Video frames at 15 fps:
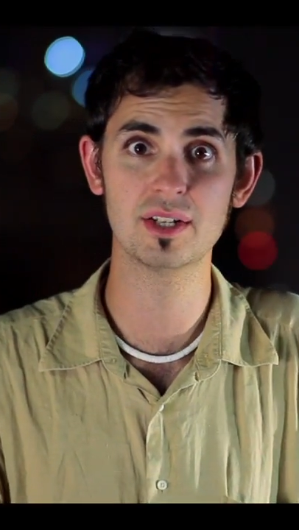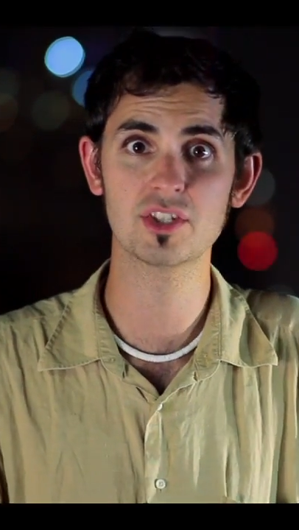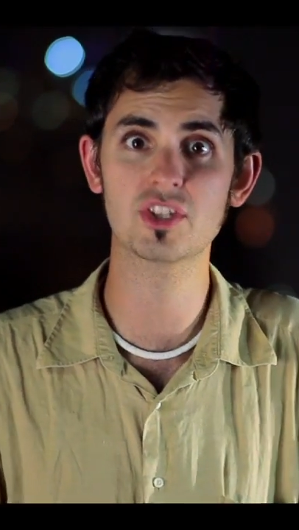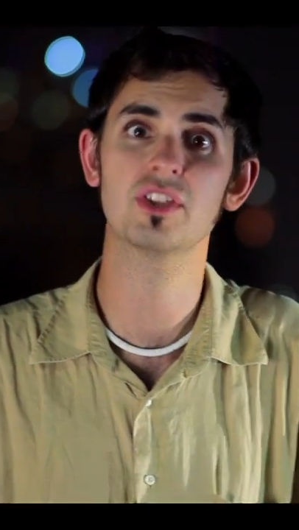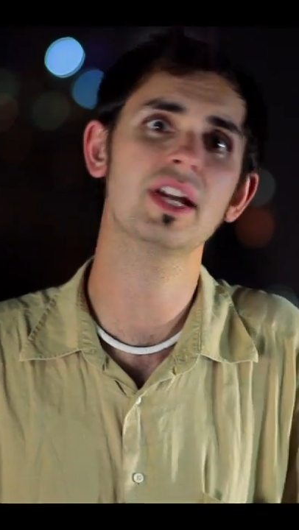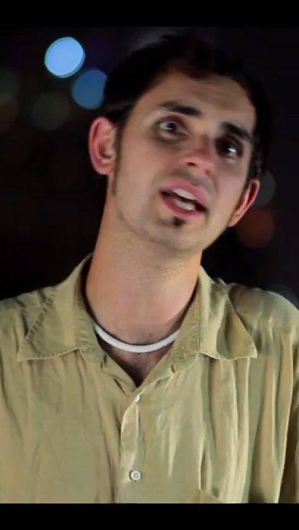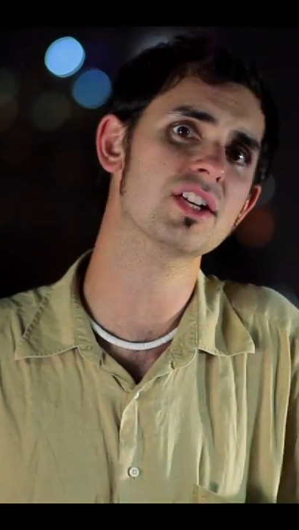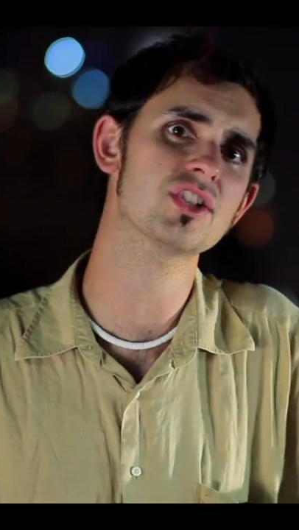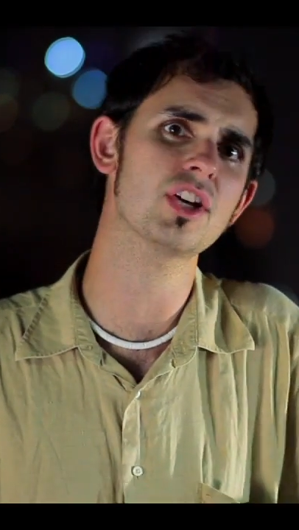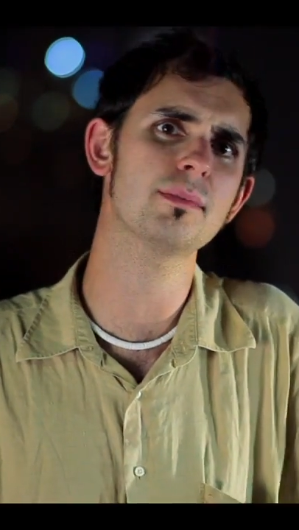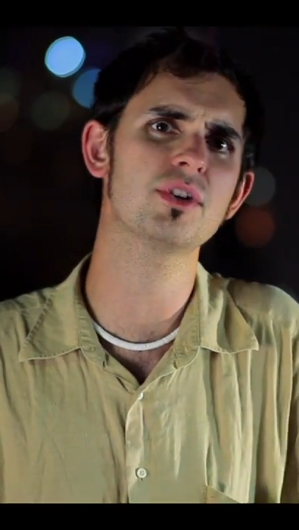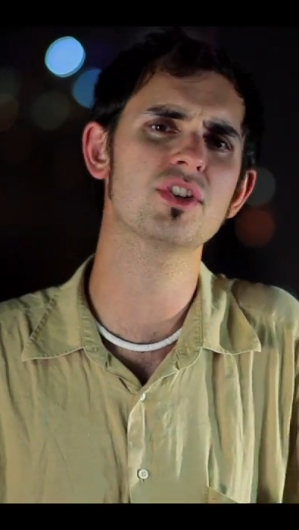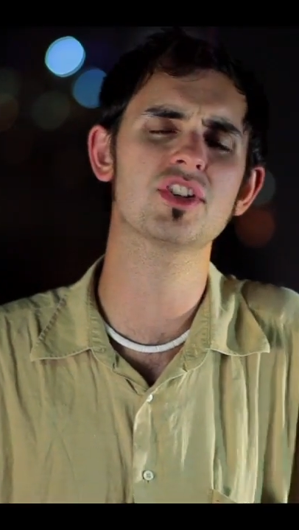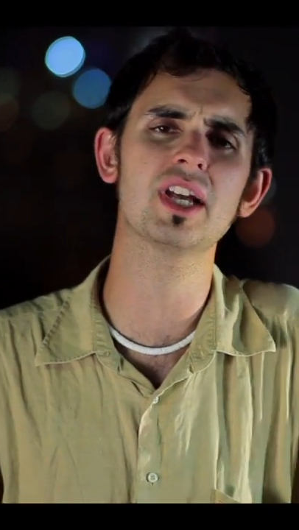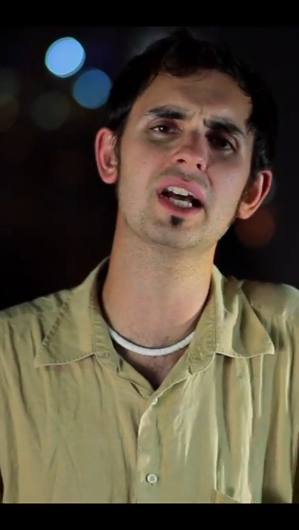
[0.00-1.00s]
So the next
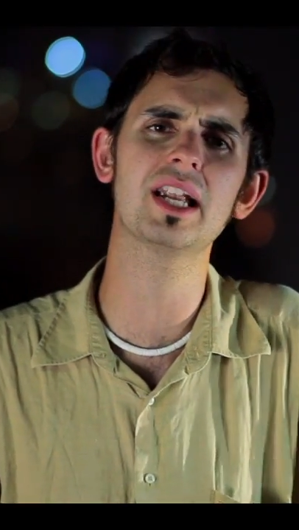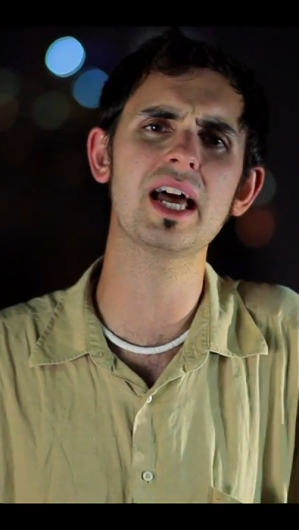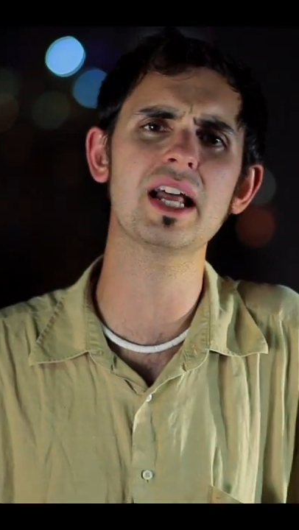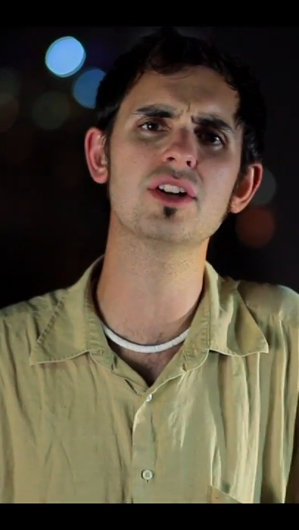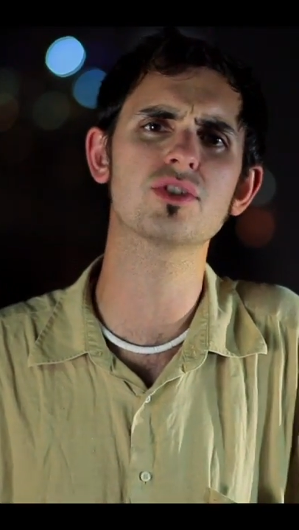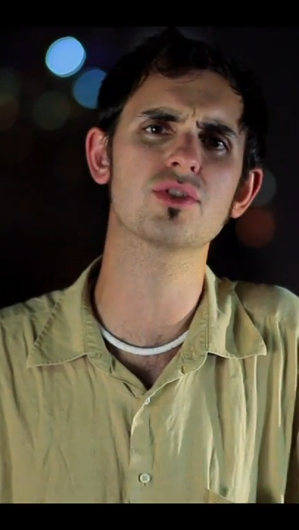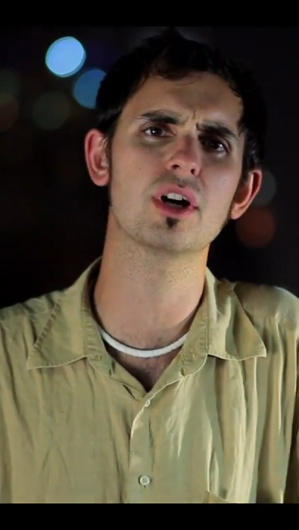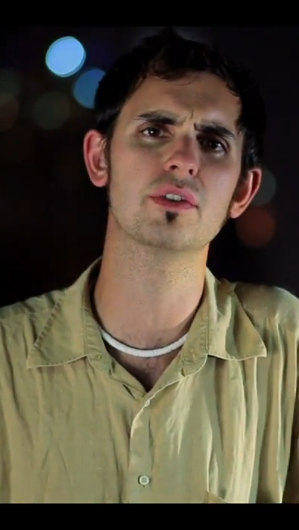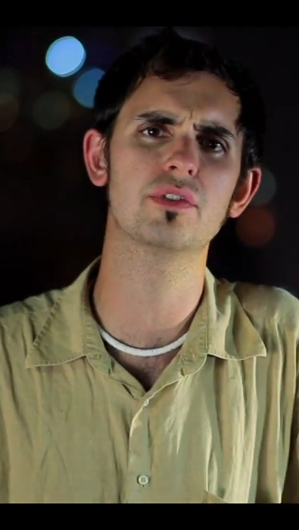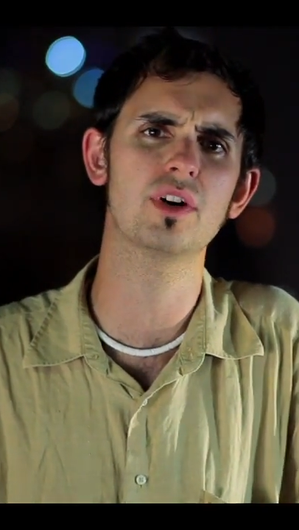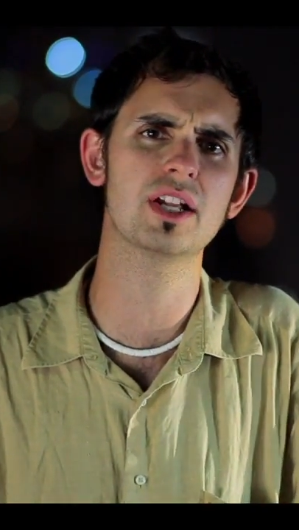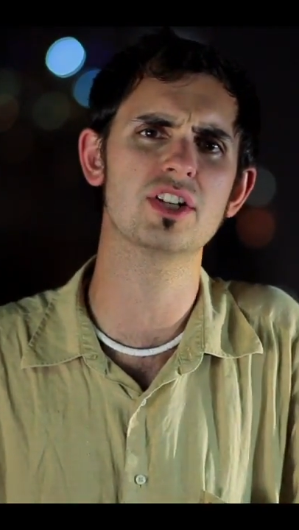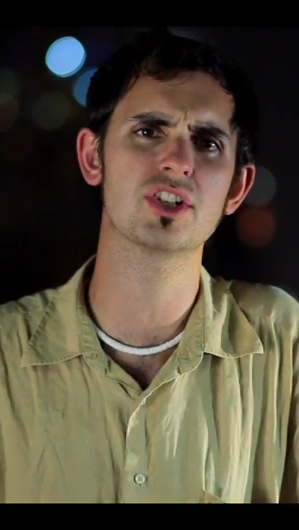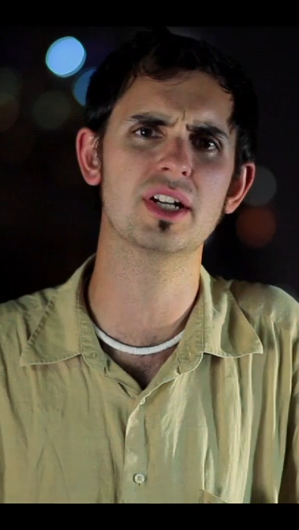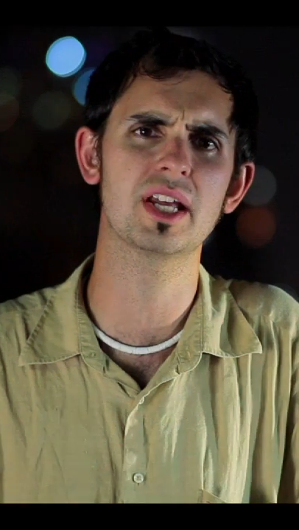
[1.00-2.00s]
time you see a Land Rover
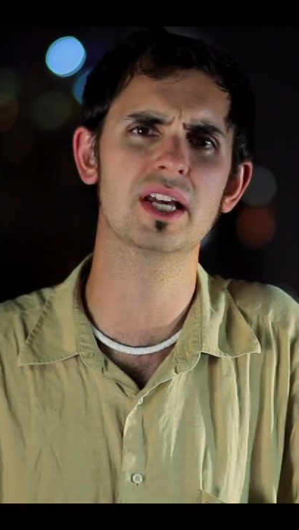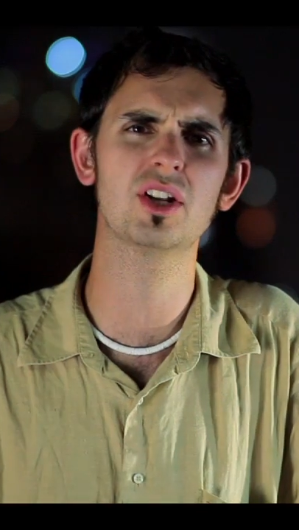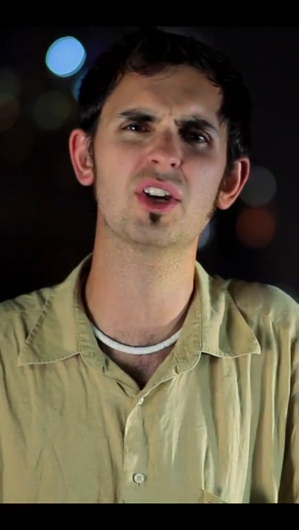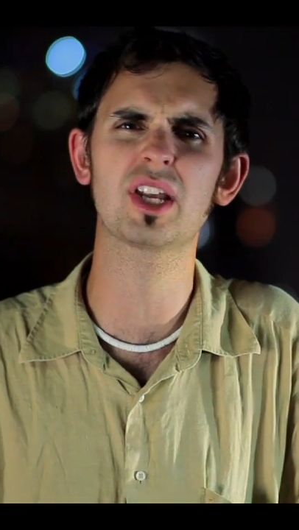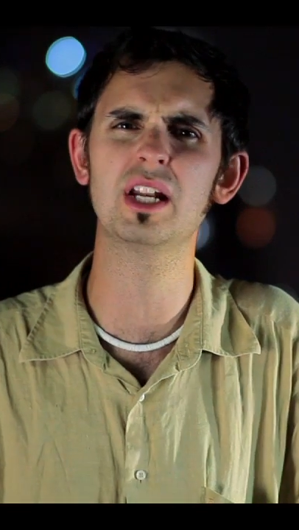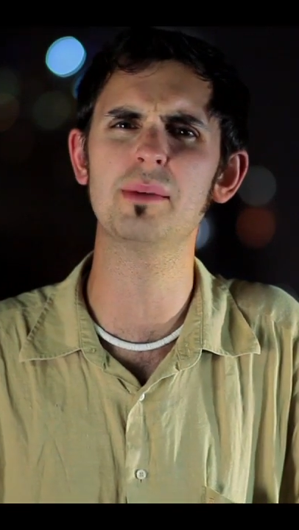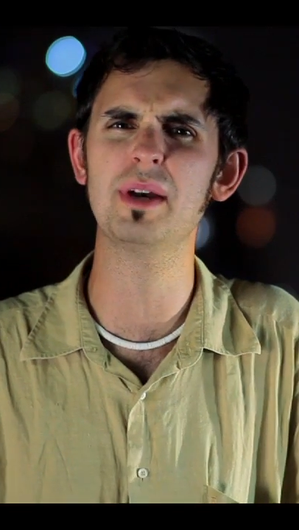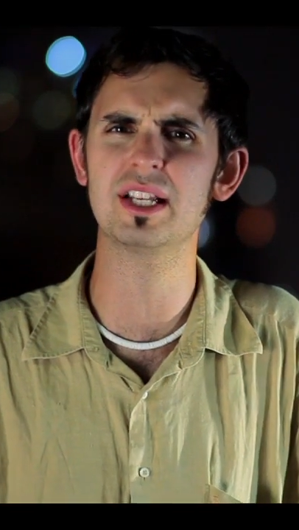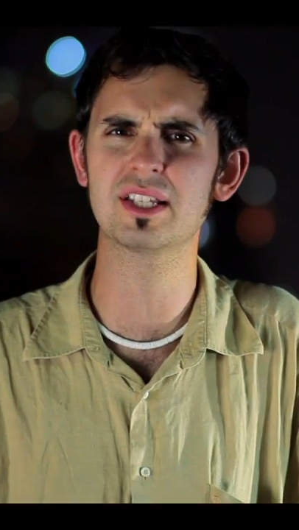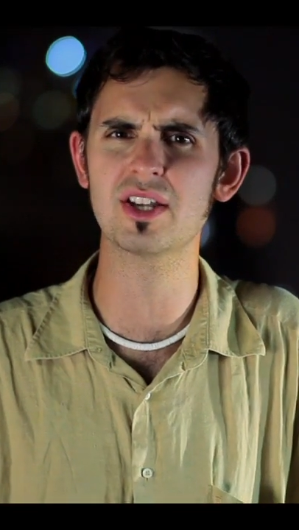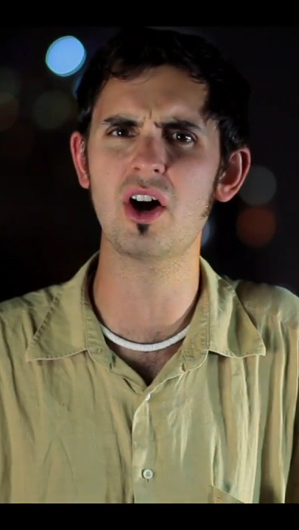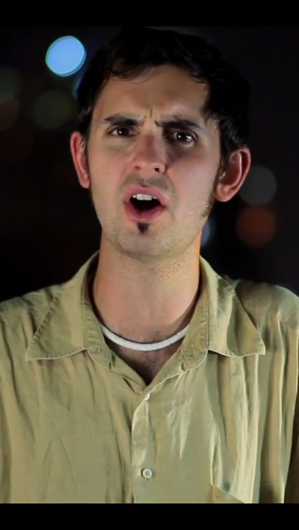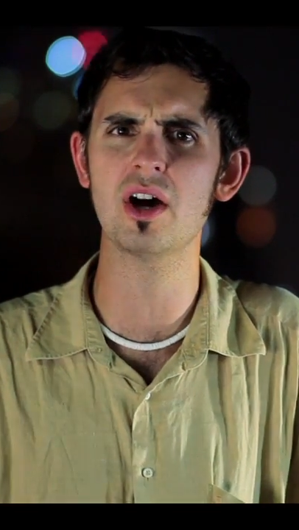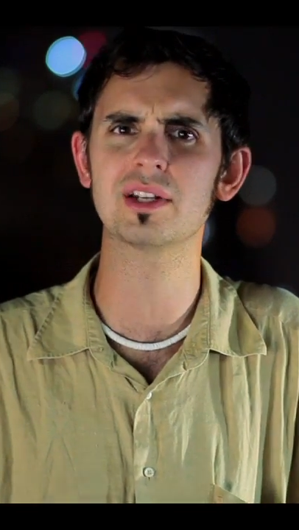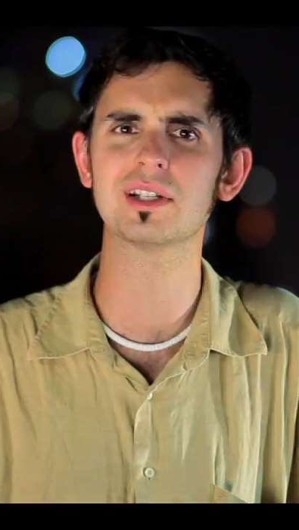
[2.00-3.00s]
engineer looking a bit
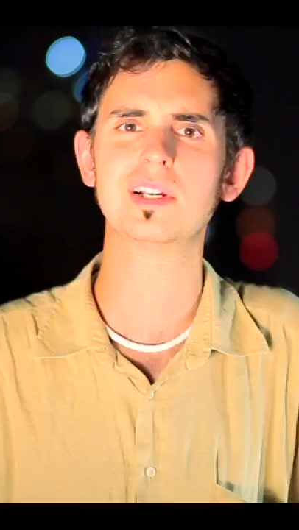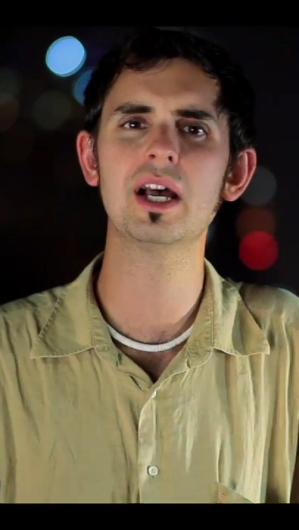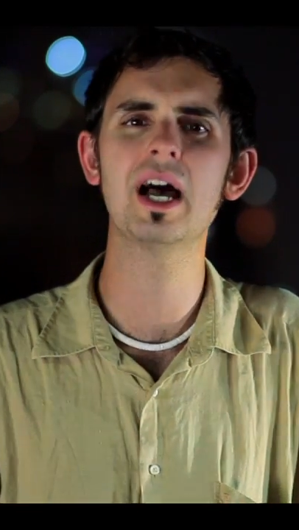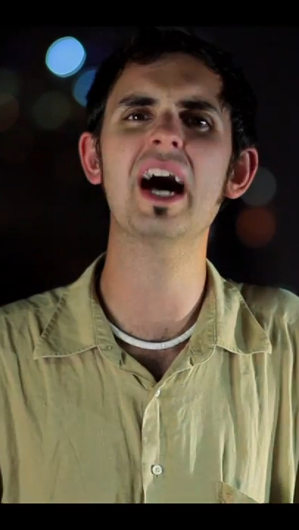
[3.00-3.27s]
tired